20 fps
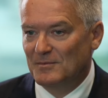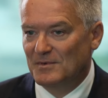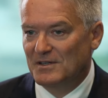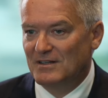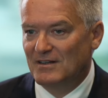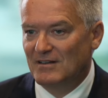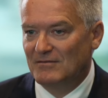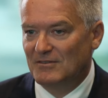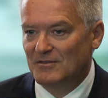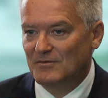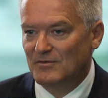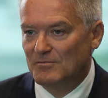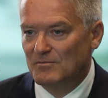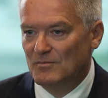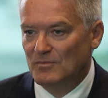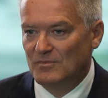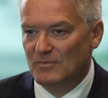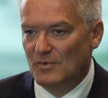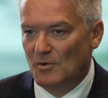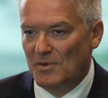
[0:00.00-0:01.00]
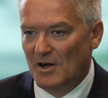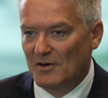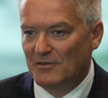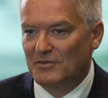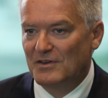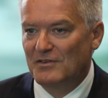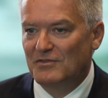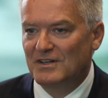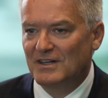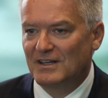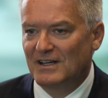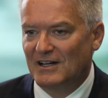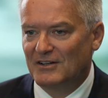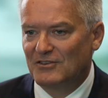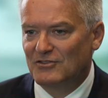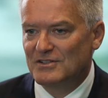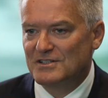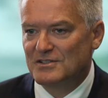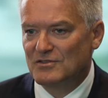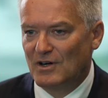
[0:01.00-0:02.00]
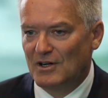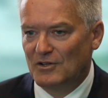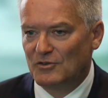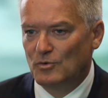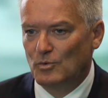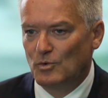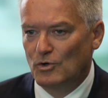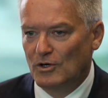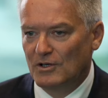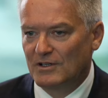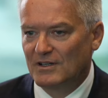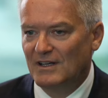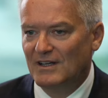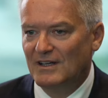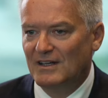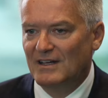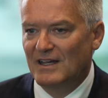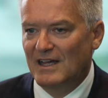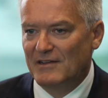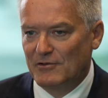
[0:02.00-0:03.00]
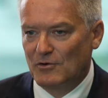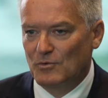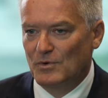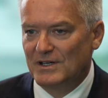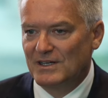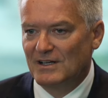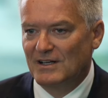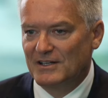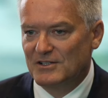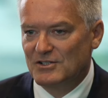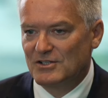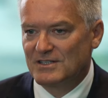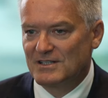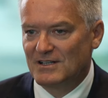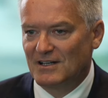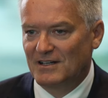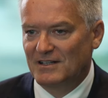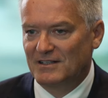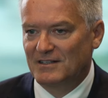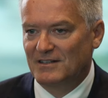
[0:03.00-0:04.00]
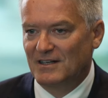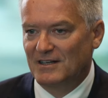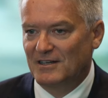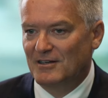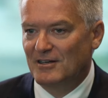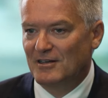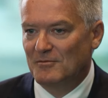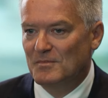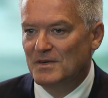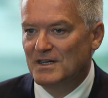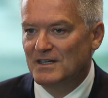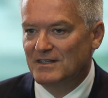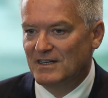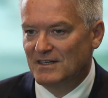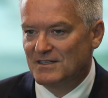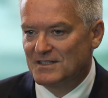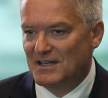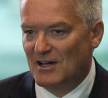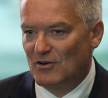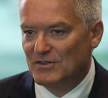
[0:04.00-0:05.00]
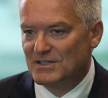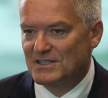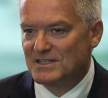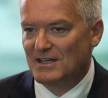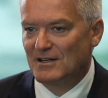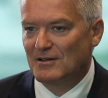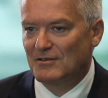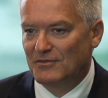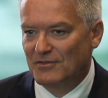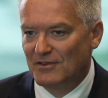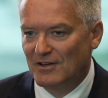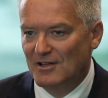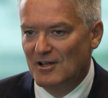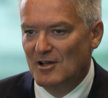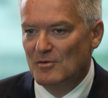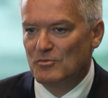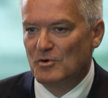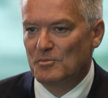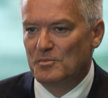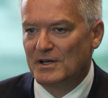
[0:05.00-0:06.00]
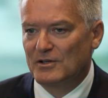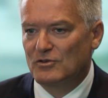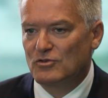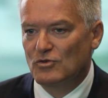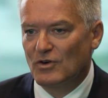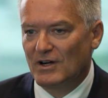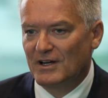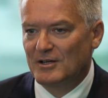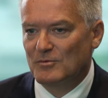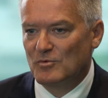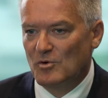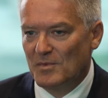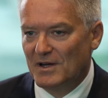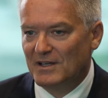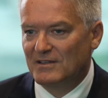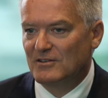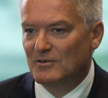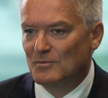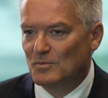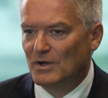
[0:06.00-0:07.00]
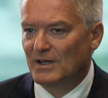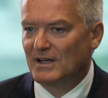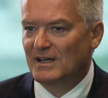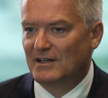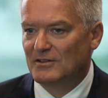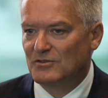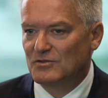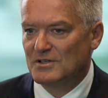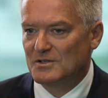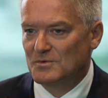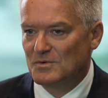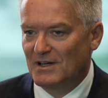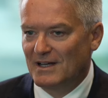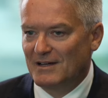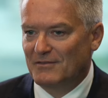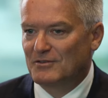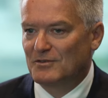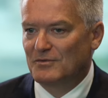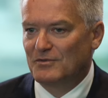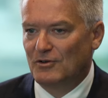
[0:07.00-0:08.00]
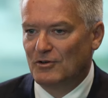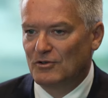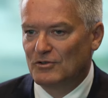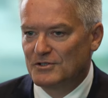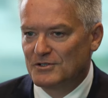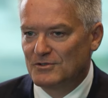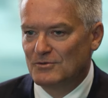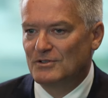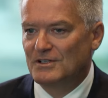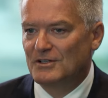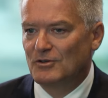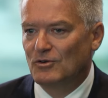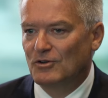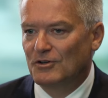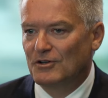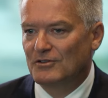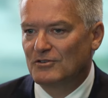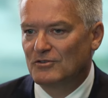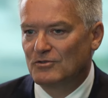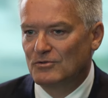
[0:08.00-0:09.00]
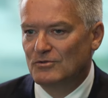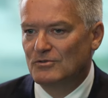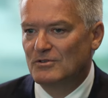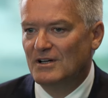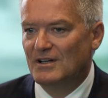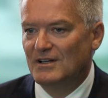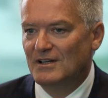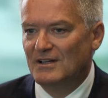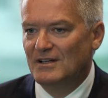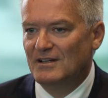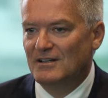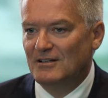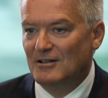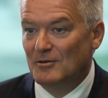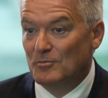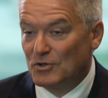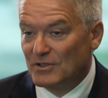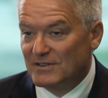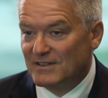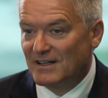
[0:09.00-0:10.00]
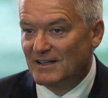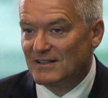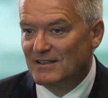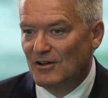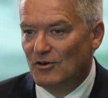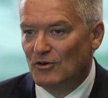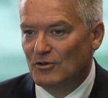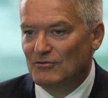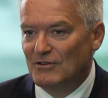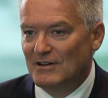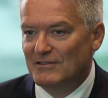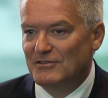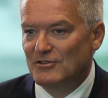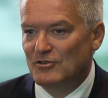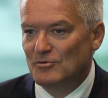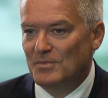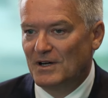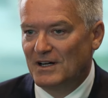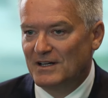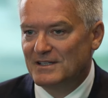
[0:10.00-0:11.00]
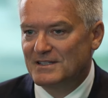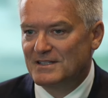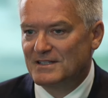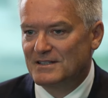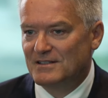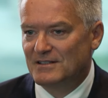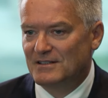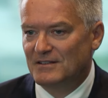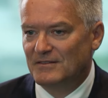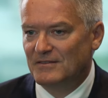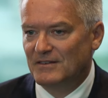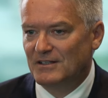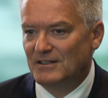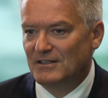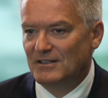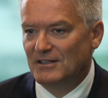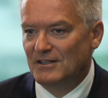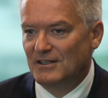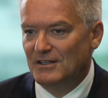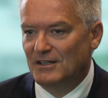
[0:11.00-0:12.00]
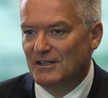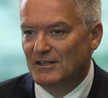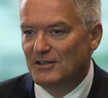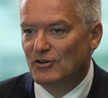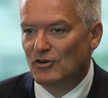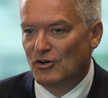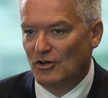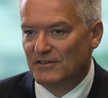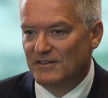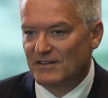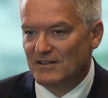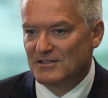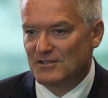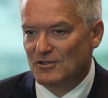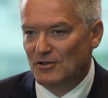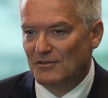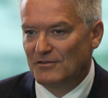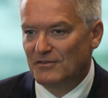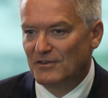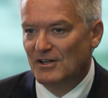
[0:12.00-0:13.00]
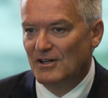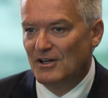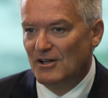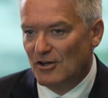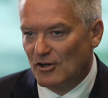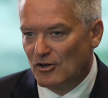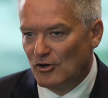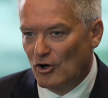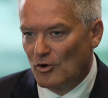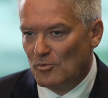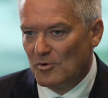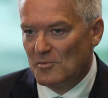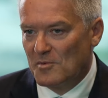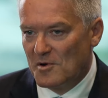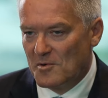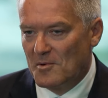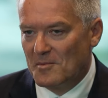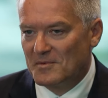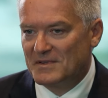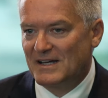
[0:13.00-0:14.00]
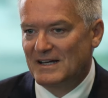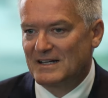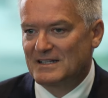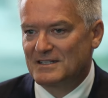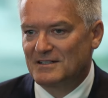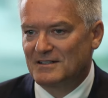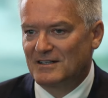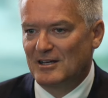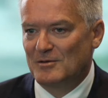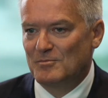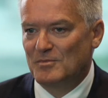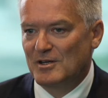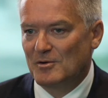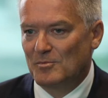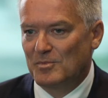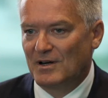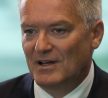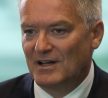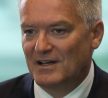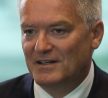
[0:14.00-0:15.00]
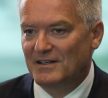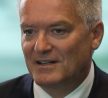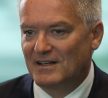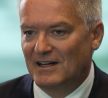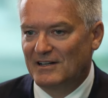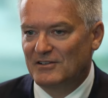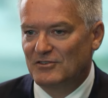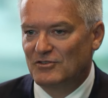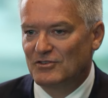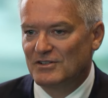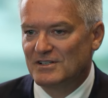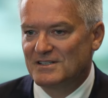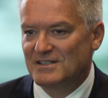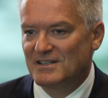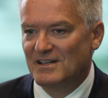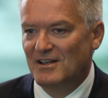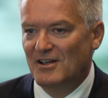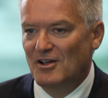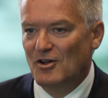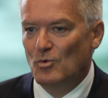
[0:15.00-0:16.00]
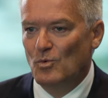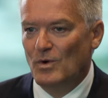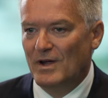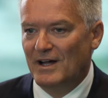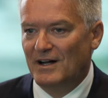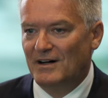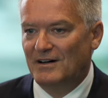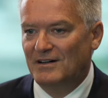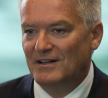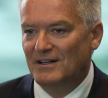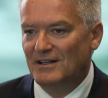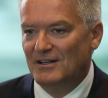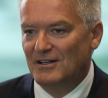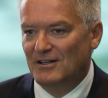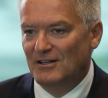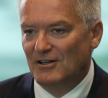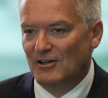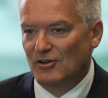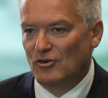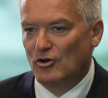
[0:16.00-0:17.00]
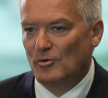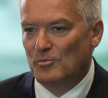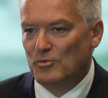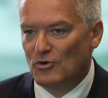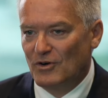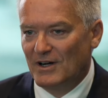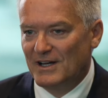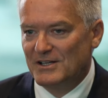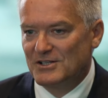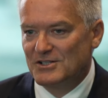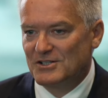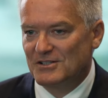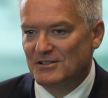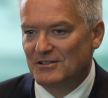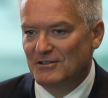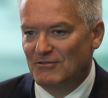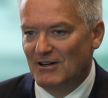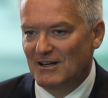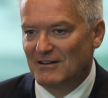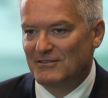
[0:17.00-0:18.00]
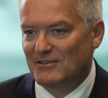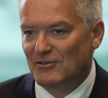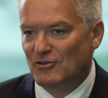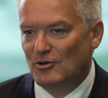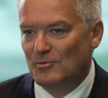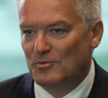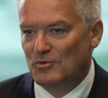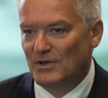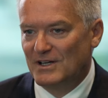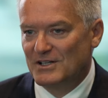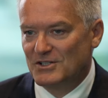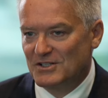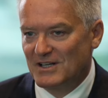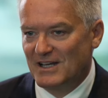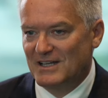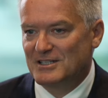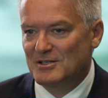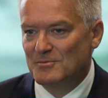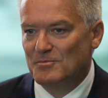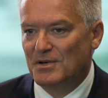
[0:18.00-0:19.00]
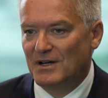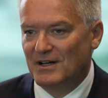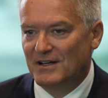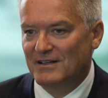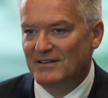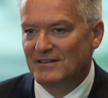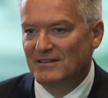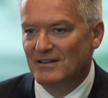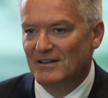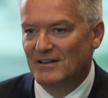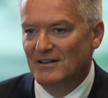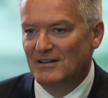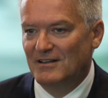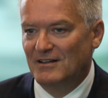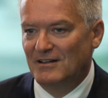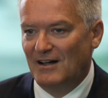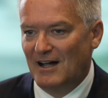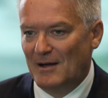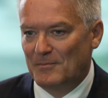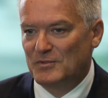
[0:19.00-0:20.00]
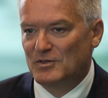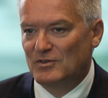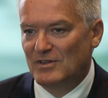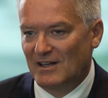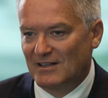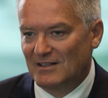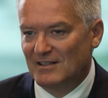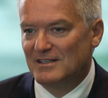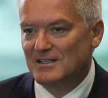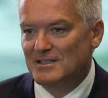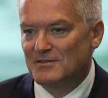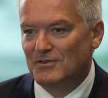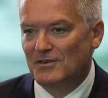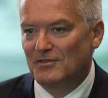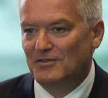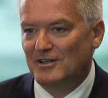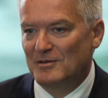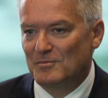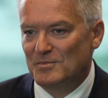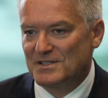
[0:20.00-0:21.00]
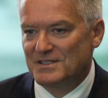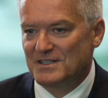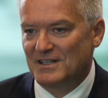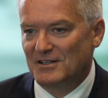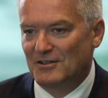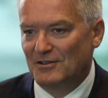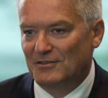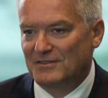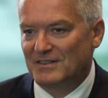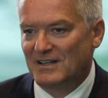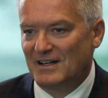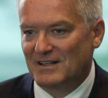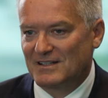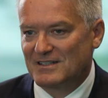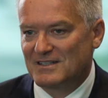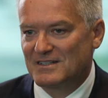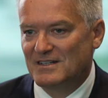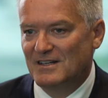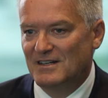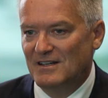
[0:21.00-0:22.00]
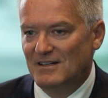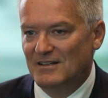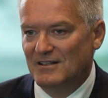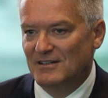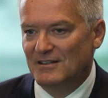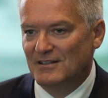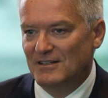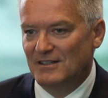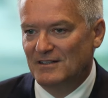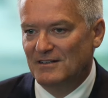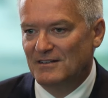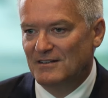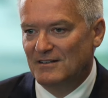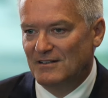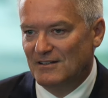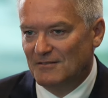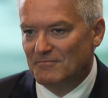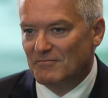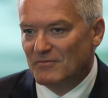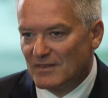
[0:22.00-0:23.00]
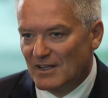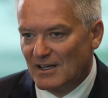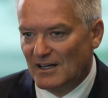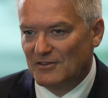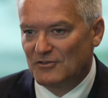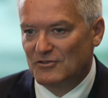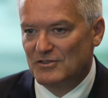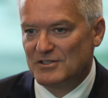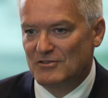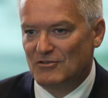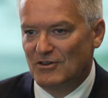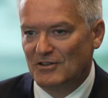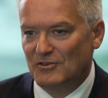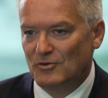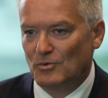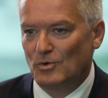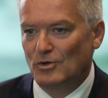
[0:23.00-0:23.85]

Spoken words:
I mean, about 50 countries around the world have already legislated, and it means there's now a self-perpetuating momentum where countries will have to follow suit in order to protect their own revenue base in the context of a global minimum tax that can be applied in countries where a corporation, a relevant corporation, hasn't paid up at least 15% of tax in countries around the